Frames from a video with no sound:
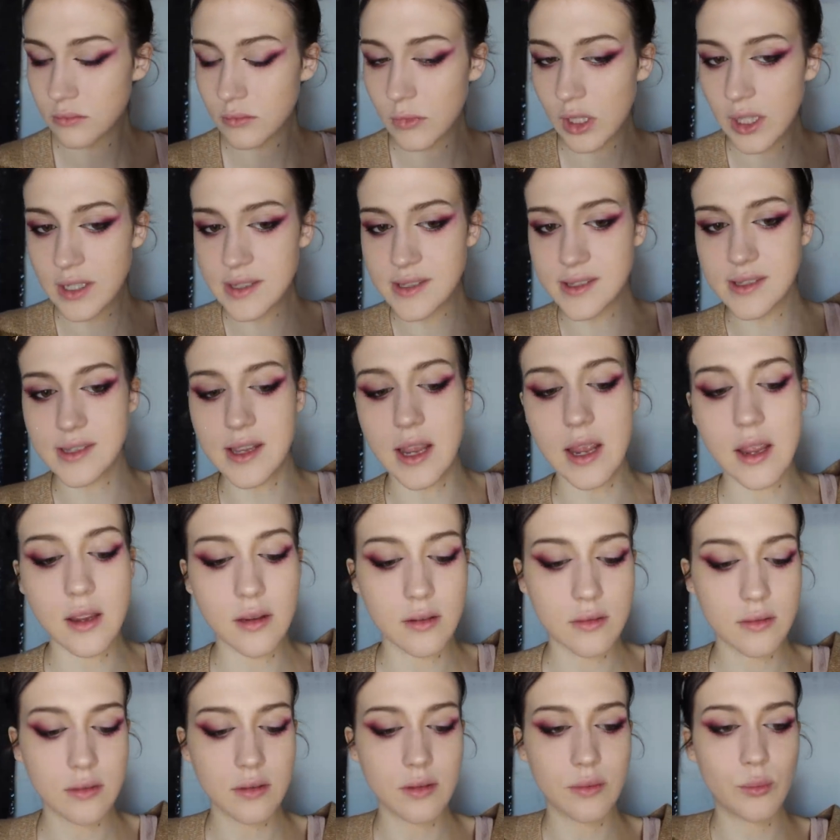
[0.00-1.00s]
Let's see.
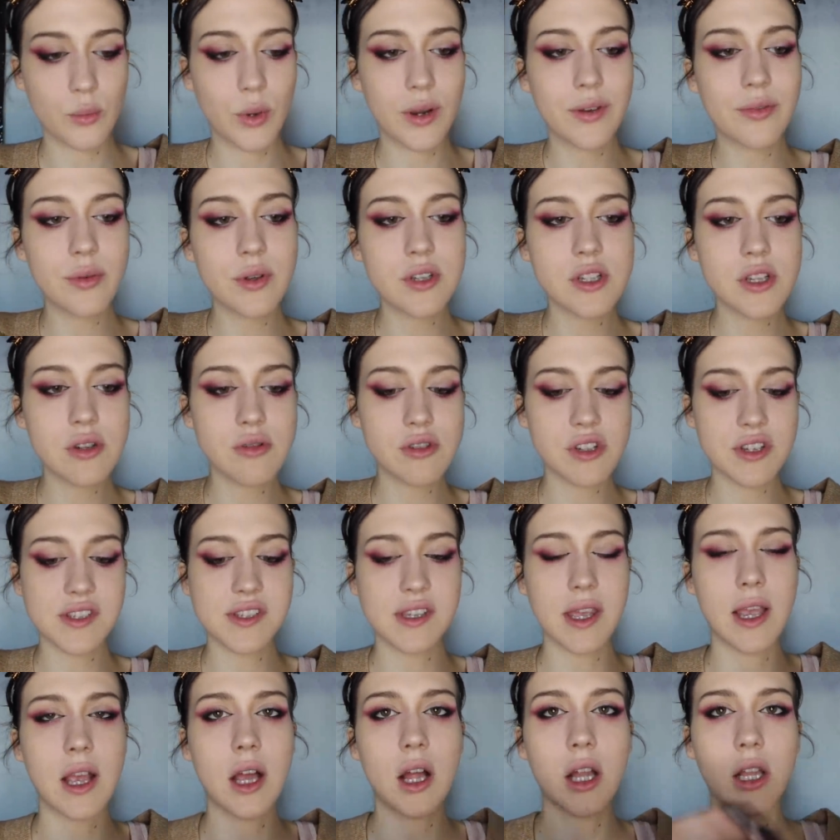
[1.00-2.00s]
What if we do
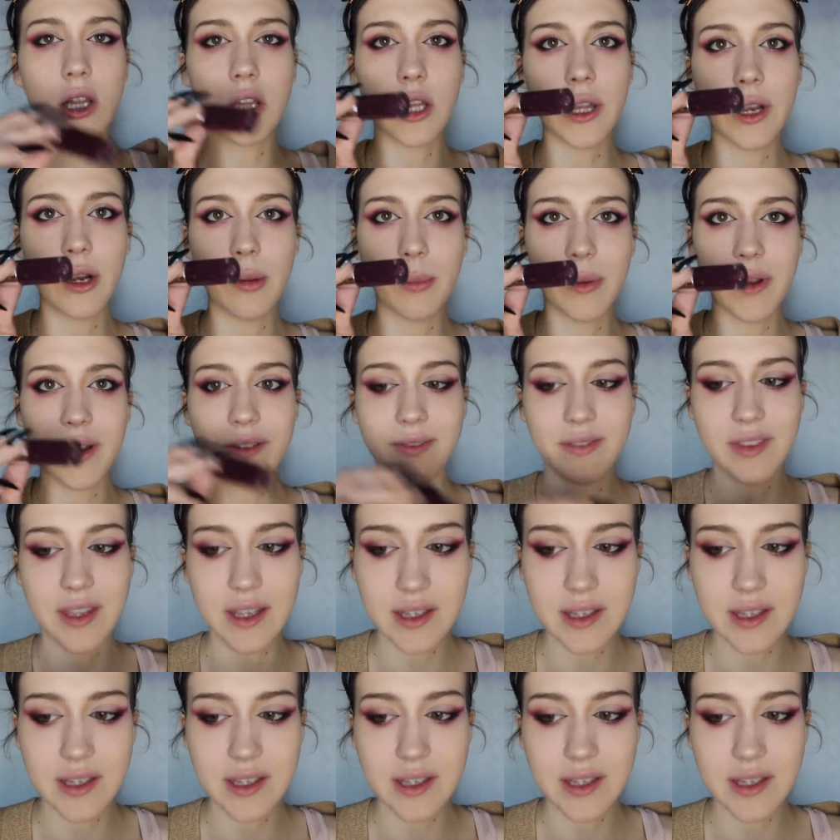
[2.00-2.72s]
just like a little bit of